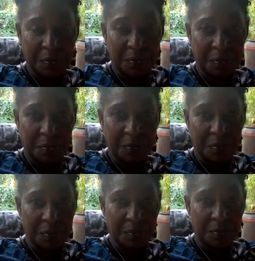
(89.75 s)
Do we know
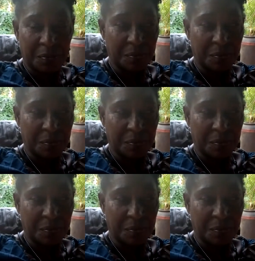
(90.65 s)
how old he